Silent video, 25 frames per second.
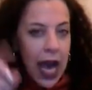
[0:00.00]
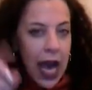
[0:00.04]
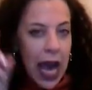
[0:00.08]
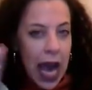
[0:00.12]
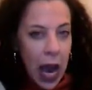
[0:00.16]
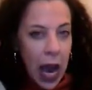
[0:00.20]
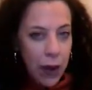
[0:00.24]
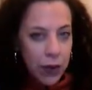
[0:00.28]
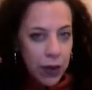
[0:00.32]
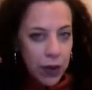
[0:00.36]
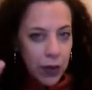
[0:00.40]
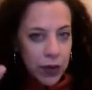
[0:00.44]

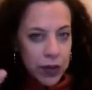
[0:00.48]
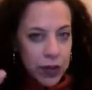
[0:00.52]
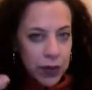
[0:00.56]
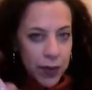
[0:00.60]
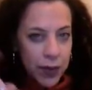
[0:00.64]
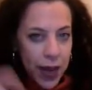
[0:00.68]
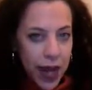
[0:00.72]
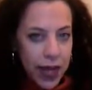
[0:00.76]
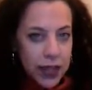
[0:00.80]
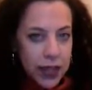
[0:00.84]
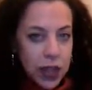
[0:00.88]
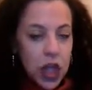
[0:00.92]
How are you going to
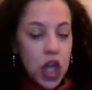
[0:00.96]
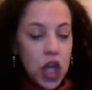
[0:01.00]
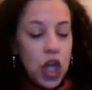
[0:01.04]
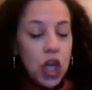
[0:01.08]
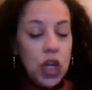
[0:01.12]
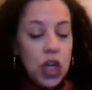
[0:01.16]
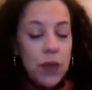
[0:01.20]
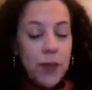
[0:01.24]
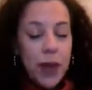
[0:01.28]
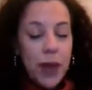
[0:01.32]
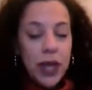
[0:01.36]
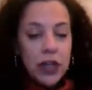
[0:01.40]
pat?
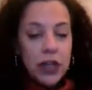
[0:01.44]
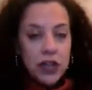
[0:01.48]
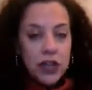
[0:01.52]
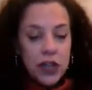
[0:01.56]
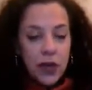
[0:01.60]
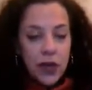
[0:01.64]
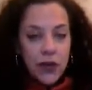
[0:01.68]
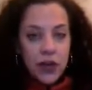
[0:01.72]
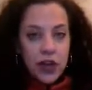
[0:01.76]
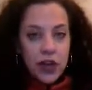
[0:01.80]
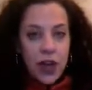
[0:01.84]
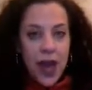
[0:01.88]
You're going to pat
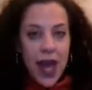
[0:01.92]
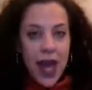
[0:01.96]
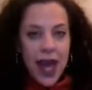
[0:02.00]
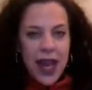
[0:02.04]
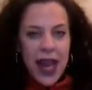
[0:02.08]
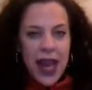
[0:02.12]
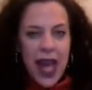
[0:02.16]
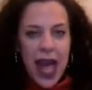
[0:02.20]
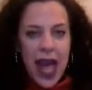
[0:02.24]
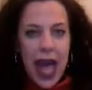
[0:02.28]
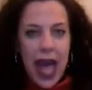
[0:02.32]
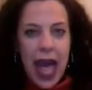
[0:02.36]
yourself on your
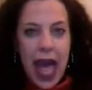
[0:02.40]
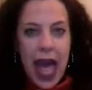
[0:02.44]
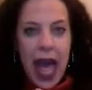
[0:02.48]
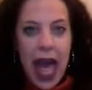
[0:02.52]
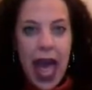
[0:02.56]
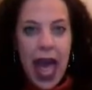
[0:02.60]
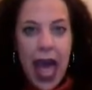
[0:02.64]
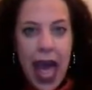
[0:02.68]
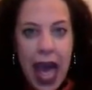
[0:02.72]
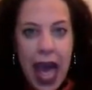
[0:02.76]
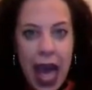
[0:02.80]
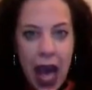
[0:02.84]
head.
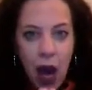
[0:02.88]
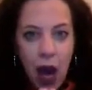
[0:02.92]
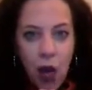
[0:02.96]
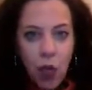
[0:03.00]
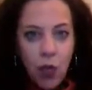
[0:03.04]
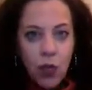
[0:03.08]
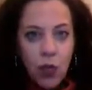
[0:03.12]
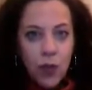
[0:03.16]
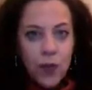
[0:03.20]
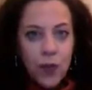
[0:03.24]
How?